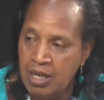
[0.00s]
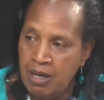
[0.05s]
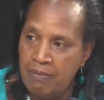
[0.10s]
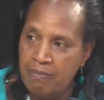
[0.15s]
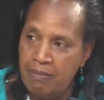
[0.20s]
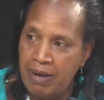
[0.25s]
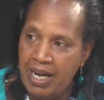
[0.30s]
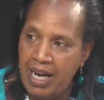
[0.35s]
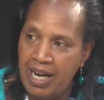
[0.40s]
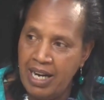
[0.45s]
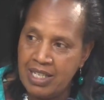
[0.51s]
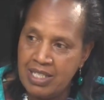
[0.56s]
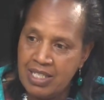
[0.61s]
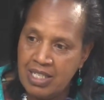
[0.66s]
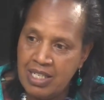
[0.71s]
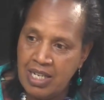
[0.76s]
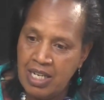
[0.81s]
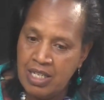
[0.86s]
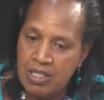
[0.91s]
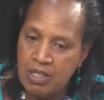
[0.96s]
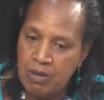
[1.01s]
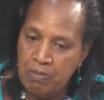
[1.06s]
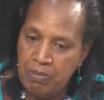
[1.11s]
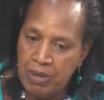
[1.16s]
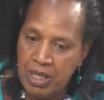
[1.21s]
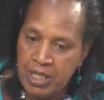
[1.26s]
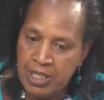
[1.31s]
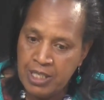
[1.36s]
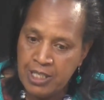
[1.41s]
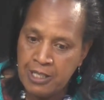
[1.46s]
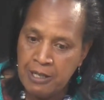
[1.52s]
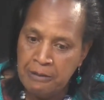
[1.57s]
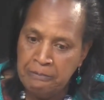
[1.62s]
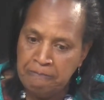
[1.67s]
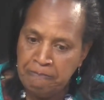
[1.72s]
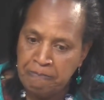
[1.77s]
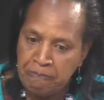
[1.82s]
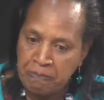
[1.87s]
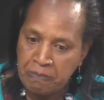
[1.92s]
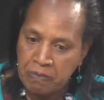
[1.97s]
By accident means
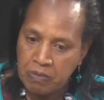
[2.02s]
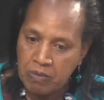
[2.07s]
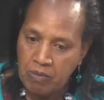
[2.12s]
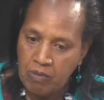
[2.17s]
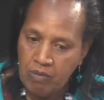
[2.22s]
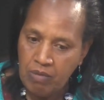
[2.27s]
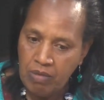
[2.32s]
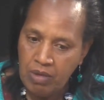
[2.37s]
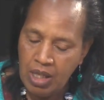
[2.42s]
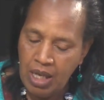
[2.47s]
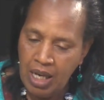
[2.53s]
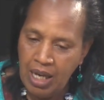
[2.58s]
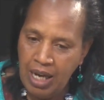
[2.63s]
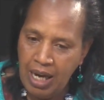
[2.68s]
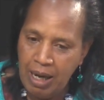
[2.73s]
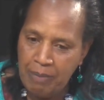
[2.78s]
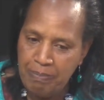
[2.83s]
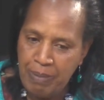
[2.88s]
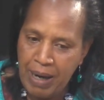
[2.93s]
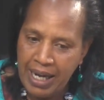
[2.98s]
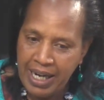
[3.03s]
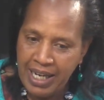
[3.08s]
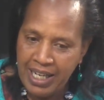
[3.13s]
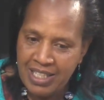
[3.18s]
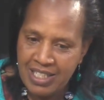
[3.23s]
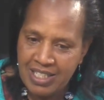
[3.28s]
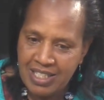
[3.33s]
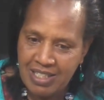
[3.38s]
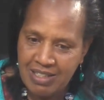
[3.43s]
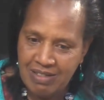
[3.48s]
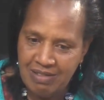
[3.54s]
a parent